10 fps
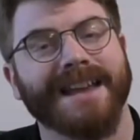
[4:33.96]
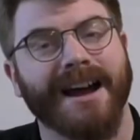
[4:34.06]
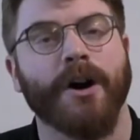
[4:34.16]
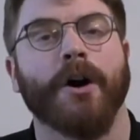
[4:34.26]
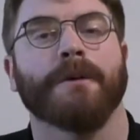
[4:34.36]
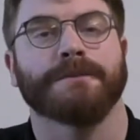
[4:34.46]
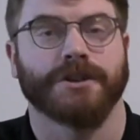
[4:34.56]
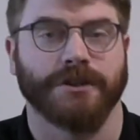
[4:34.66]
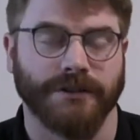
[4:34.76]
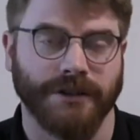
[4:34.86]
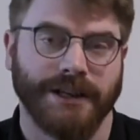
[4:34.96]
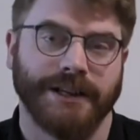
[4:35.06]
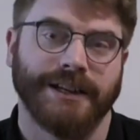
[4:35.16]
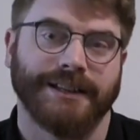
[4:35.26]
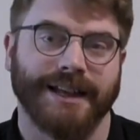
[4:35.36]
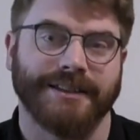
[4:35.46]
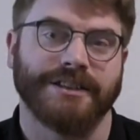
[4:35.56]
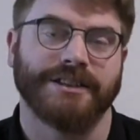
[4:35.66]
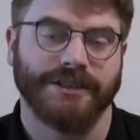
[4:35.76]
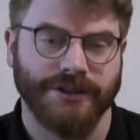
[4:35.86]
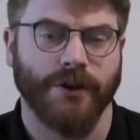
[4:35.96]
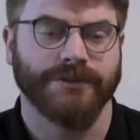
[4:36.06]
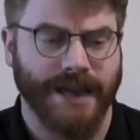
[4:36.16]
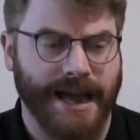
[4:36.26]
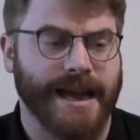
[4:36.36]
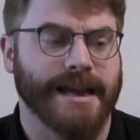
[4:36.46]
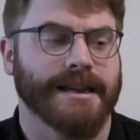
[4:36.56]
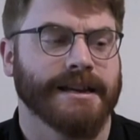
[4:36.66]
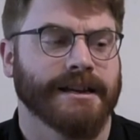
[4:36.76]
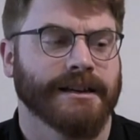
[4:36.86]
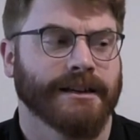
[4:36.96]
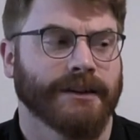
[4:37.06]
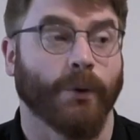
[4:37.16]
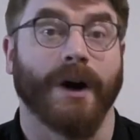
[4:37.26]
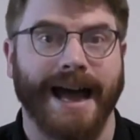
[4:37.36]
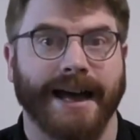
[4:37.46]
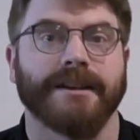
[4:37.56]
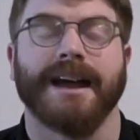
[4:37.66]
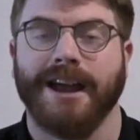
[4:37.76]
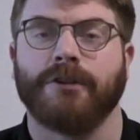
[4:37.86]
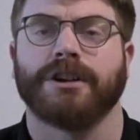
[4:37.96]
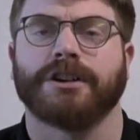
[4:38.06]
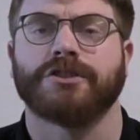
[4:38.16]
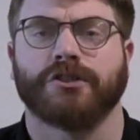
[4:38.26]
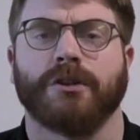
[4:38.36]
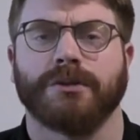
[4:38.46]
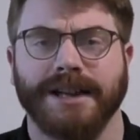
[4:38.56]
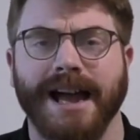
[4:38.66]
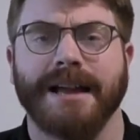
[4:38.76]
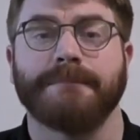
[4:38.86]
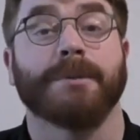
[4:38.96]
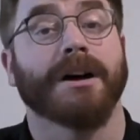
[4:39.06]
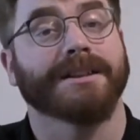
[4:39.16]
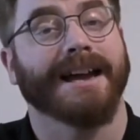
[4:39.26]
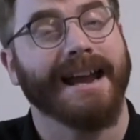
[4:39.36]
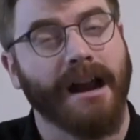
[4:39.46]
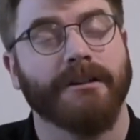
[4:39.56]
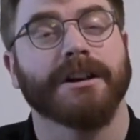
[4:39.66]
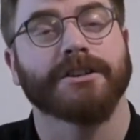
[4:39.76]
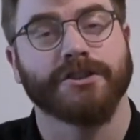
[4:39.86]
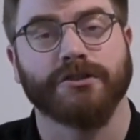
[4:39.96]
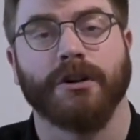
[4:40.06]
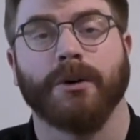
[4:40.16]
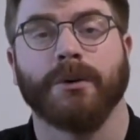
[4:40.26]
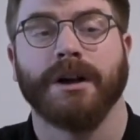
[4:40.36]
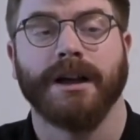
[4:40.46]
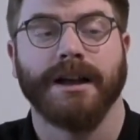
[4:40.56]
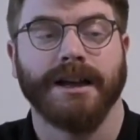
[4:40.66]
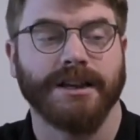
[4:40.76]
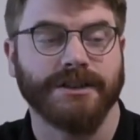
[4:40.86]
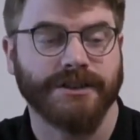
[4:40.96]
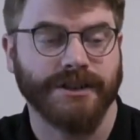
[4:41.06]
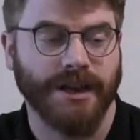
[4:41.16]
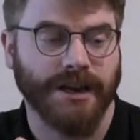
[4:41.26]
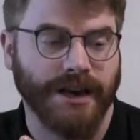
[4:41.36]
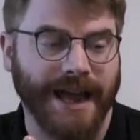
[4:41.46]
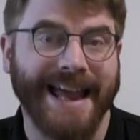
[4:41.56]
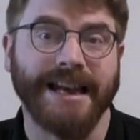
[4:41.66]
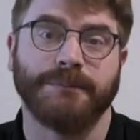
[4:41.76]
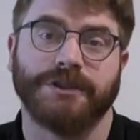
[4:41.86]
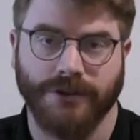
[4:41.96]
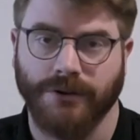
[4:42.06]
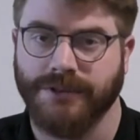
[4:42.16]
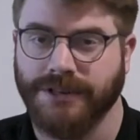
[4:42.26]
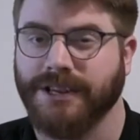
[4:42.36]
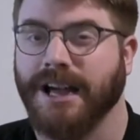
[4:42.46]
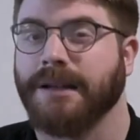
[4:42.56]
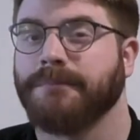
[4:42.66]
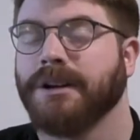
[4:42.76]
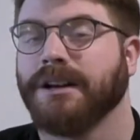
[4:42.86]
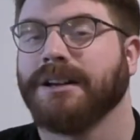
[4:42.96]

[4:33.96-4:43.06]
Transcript: that option that this is not an area control game, but that area control is an element of this game,